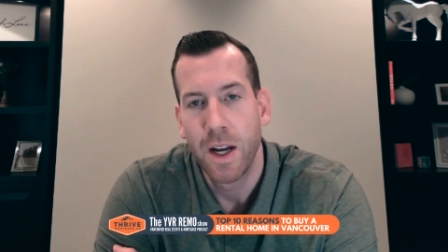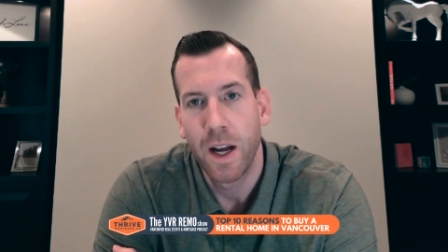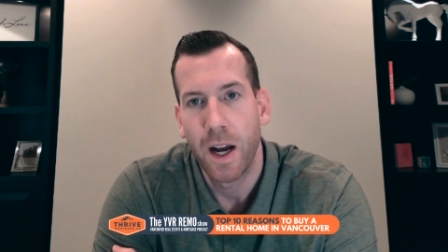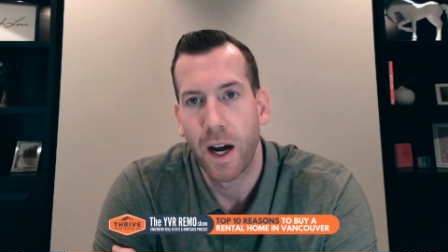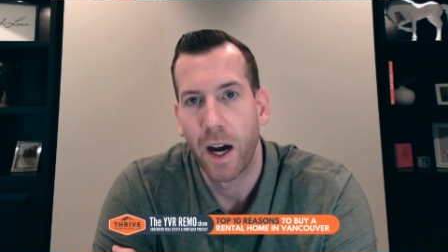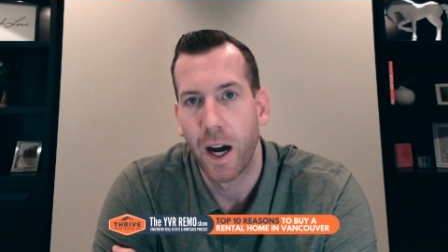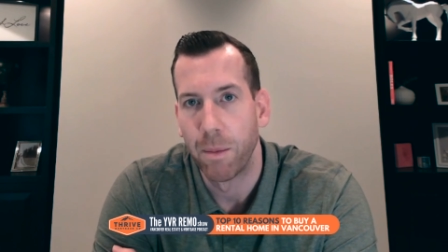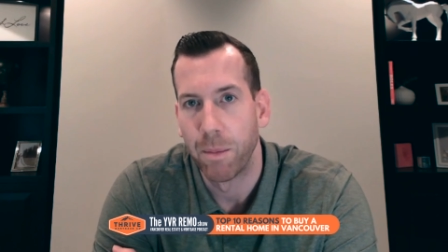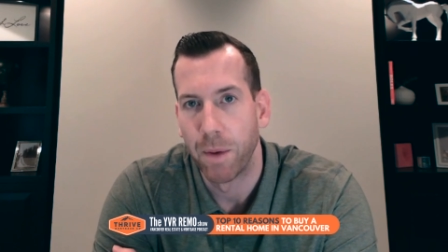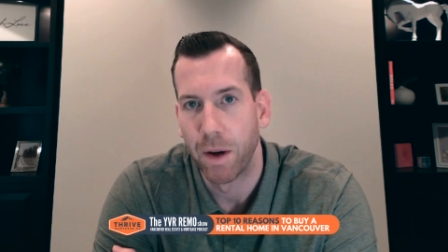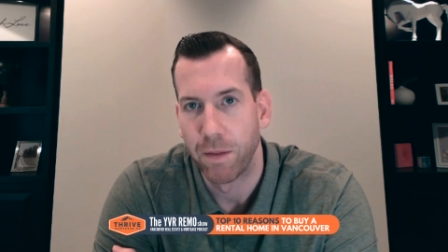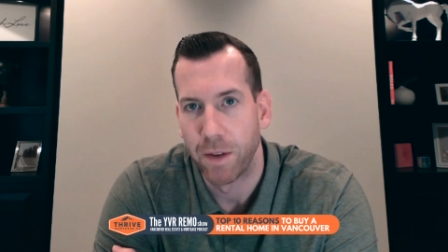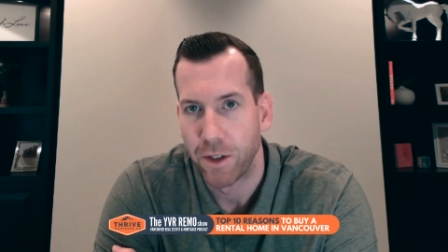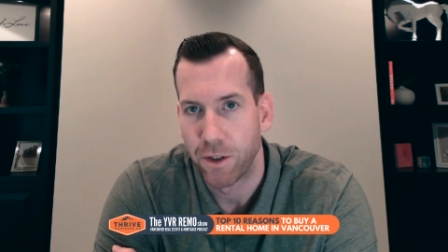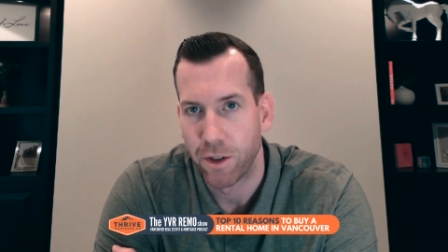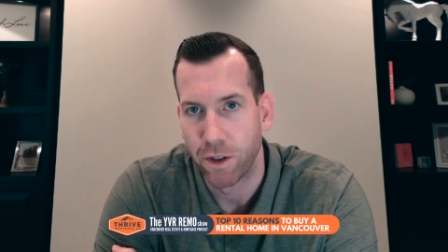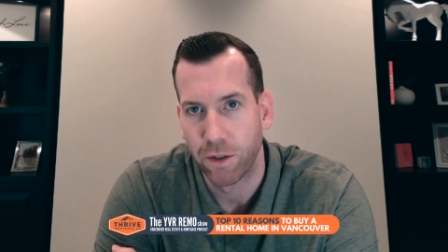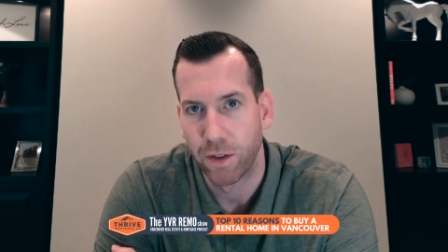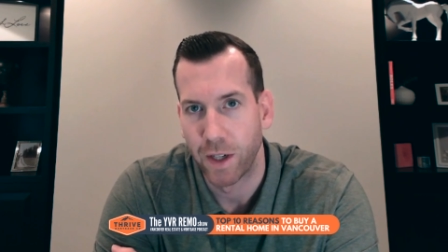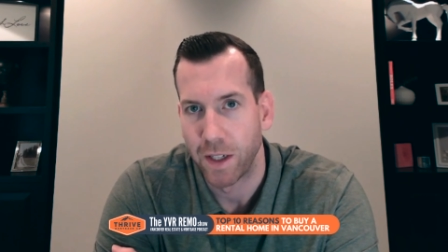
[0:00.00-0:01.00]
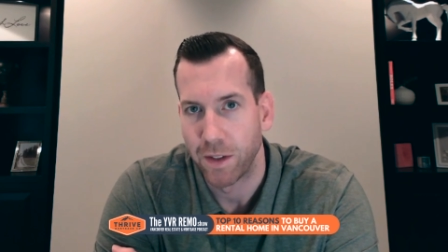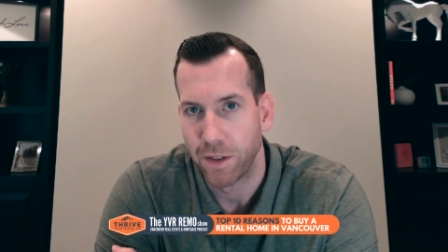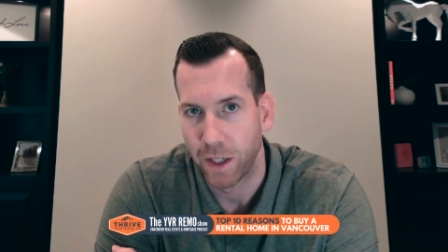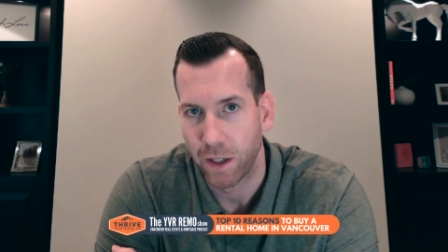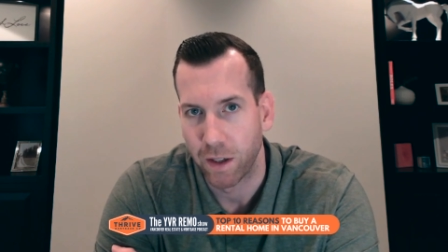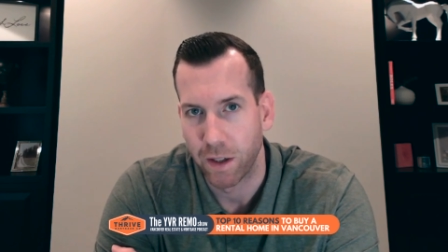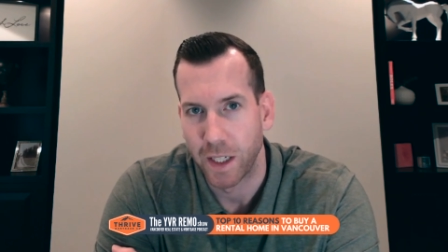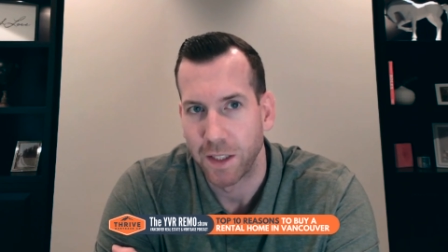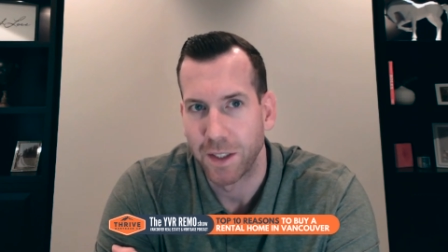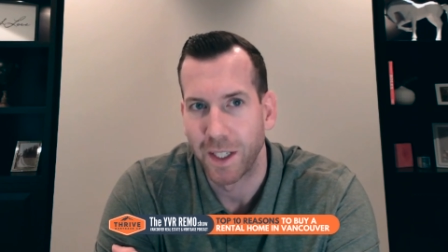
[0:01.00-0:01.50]
of interest rates
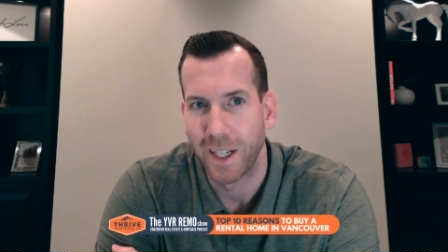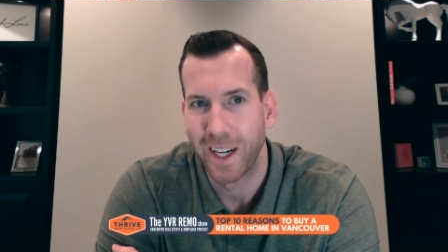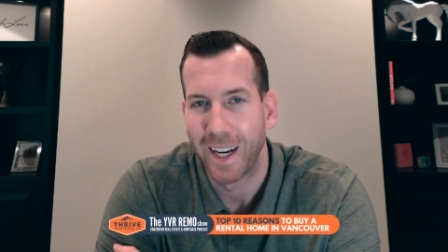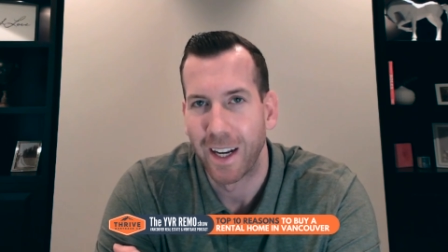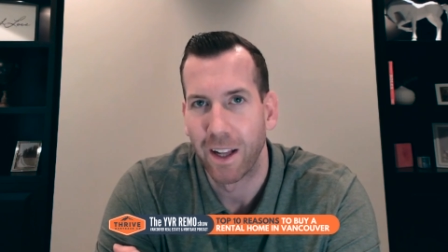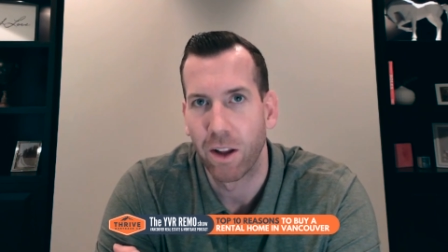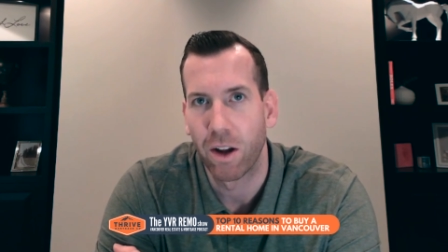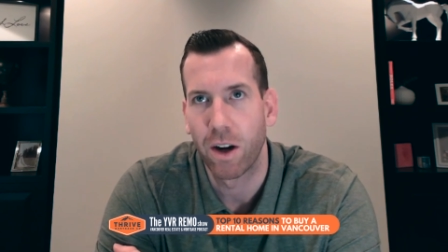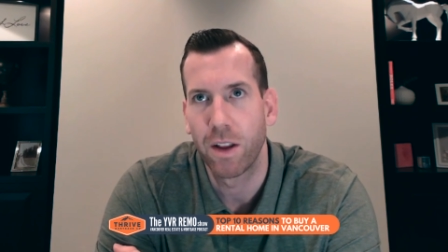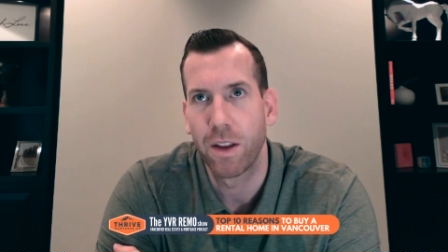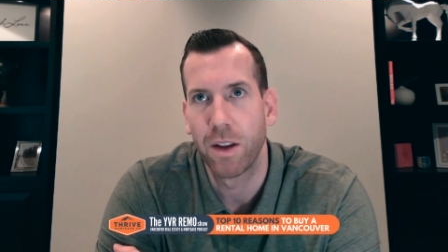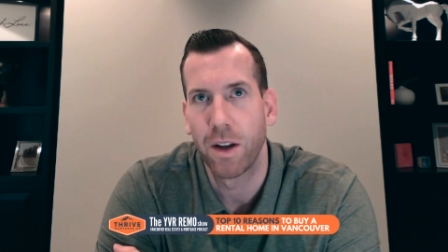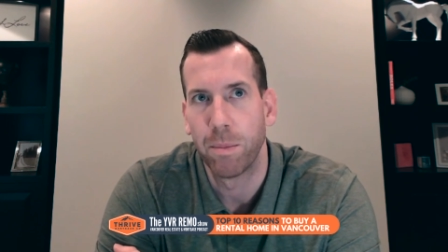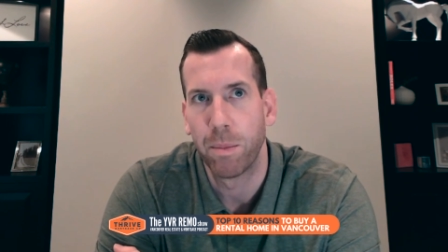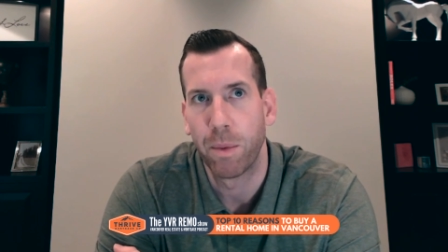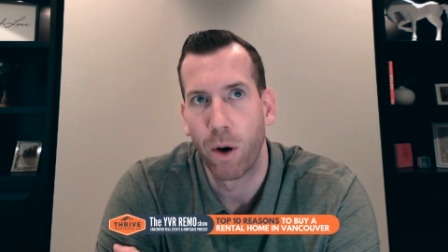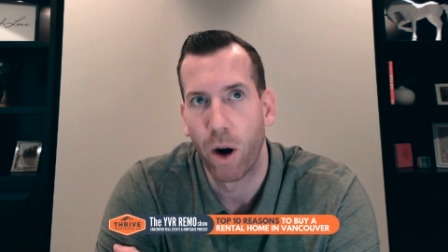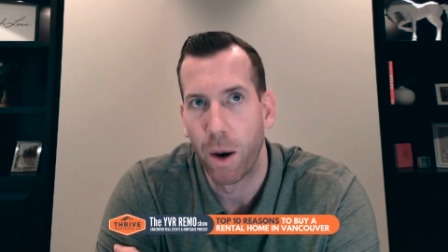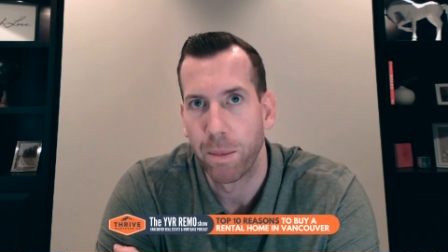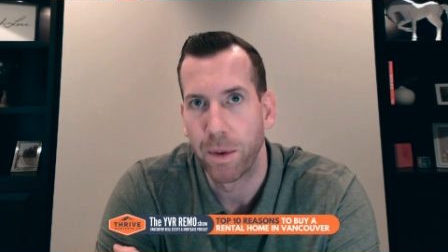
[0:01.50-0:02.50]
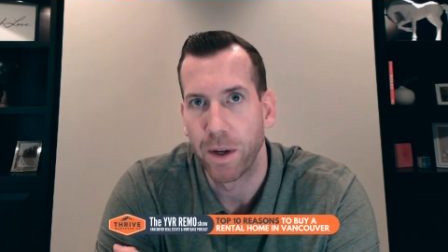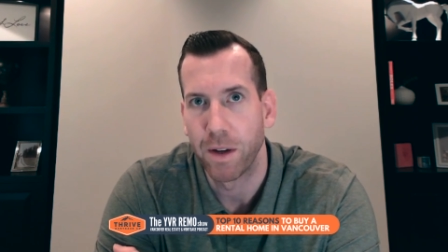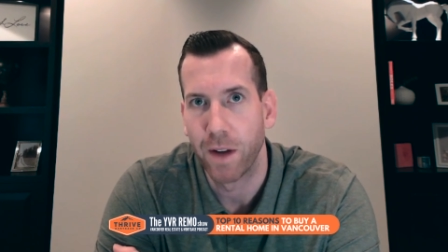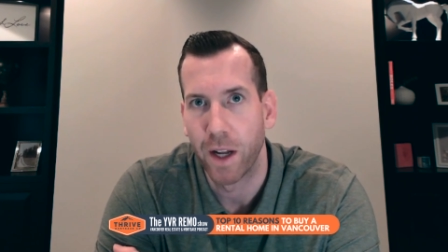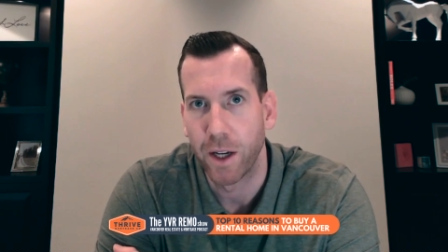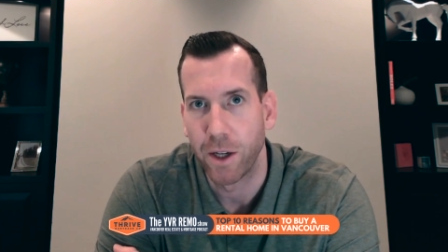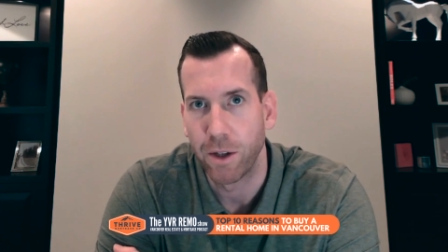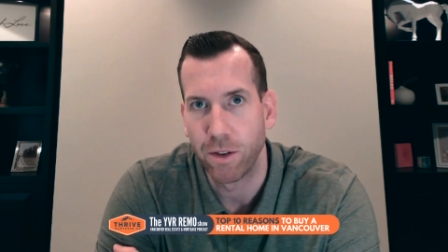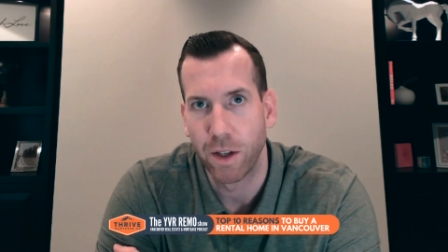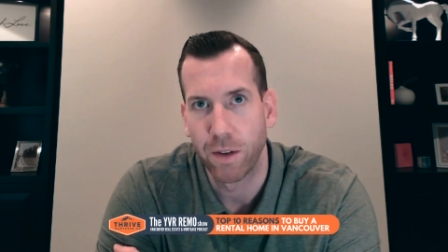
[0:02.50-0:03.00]
increasing. And a lot of the property
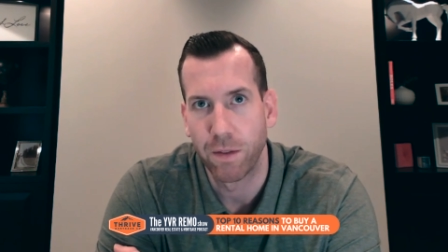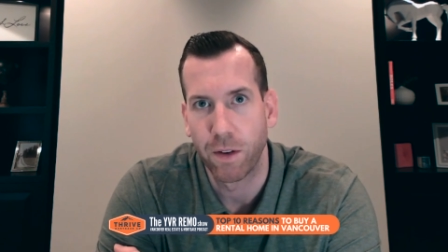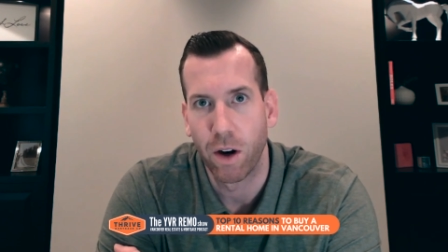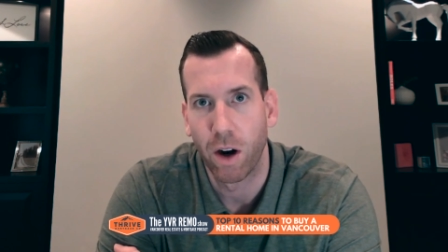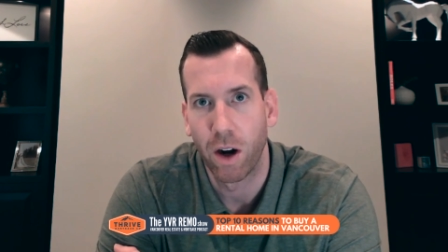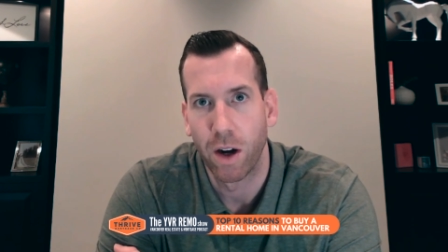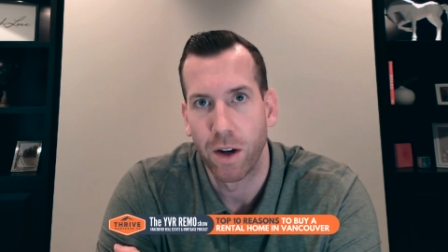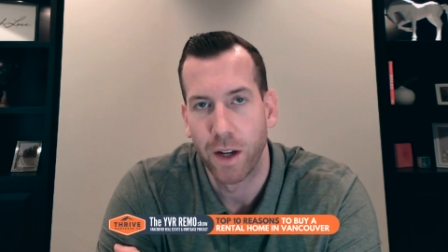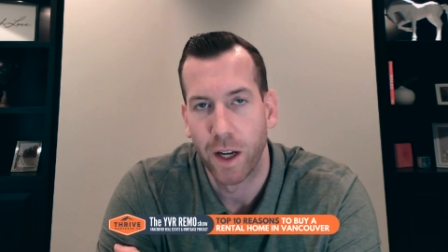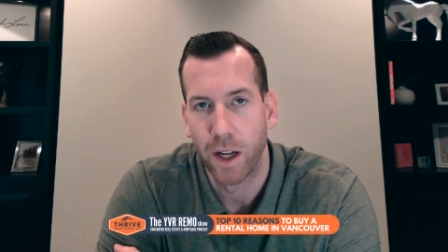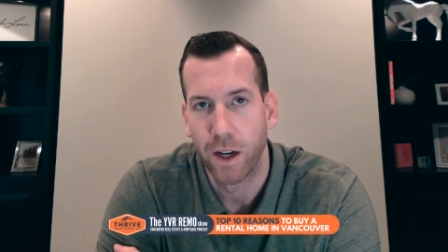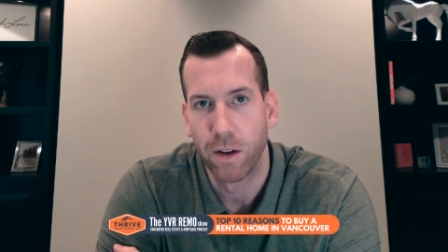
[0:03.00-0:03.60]
values have gotten out